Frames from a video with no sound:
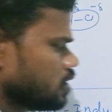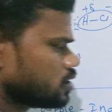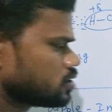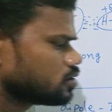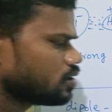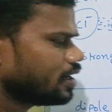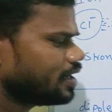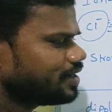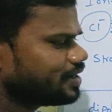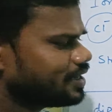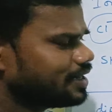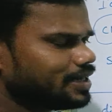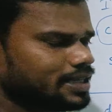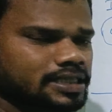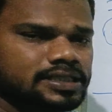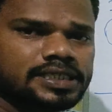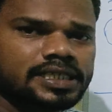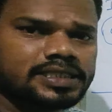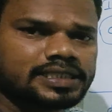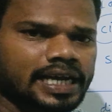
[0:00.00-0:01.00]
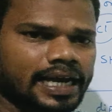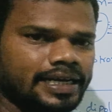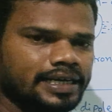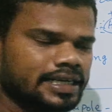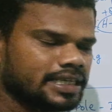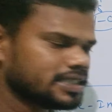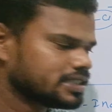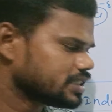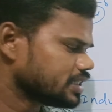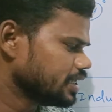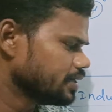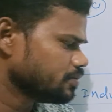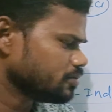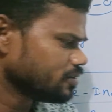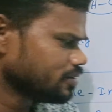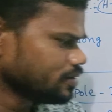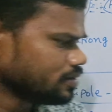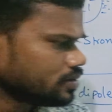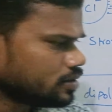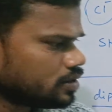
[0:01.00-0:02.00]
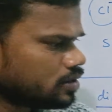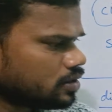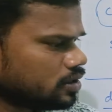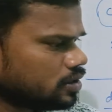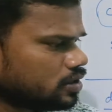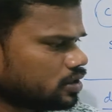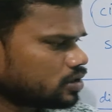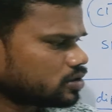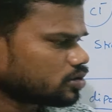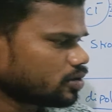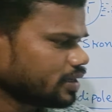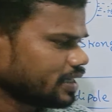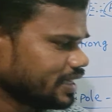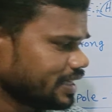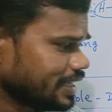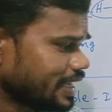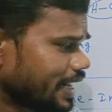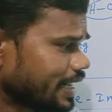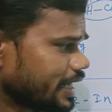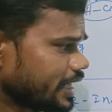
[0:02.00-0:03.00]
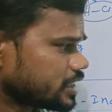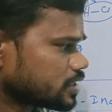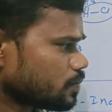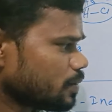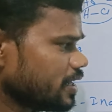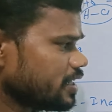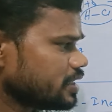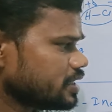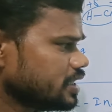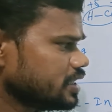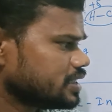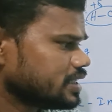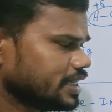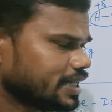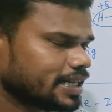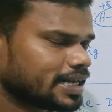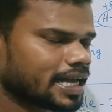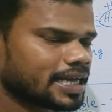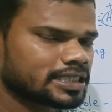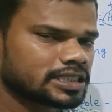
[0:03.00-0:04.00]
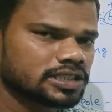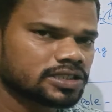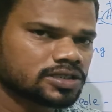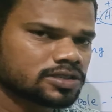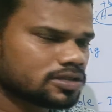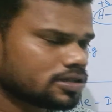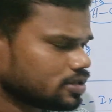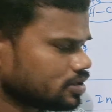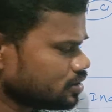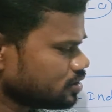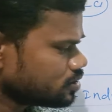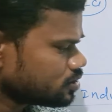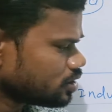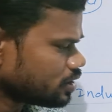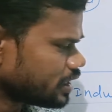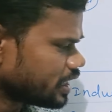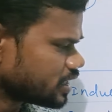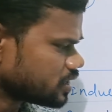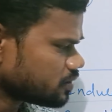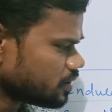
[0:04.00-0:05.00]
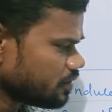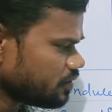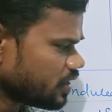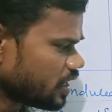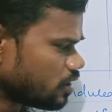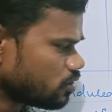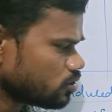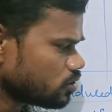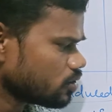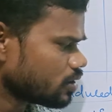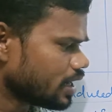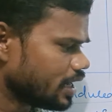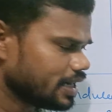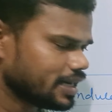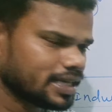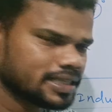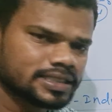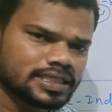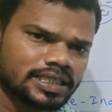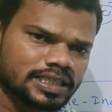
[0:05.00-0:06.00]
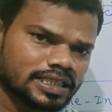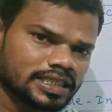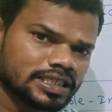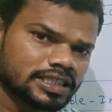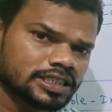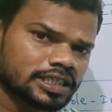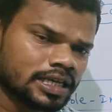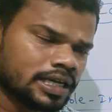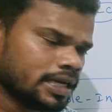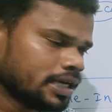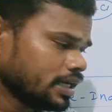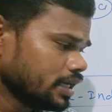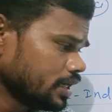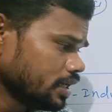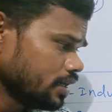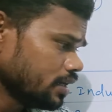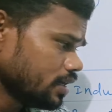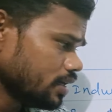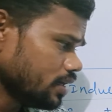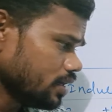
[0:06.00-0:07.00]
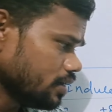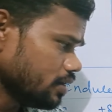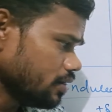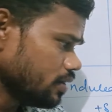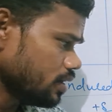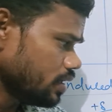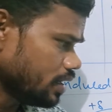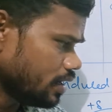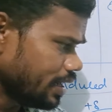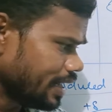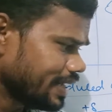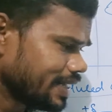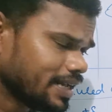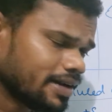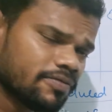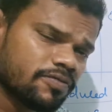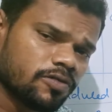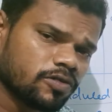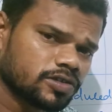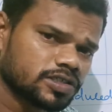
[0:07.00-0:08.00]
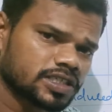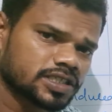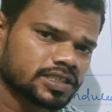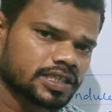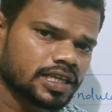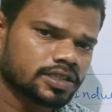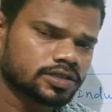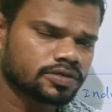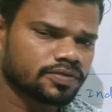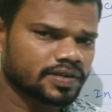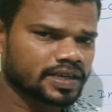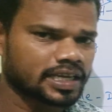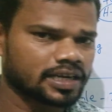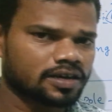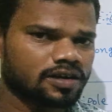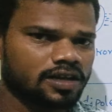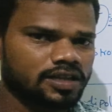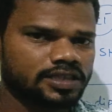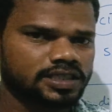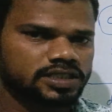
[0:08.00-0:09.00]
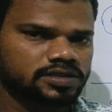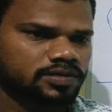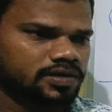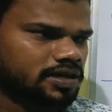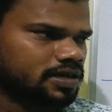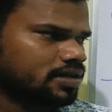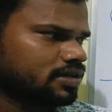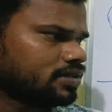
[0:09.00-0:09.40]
So London is a scientist name. So he had explained these interactions. So that's why we have to call it as this London forces also we can call this one.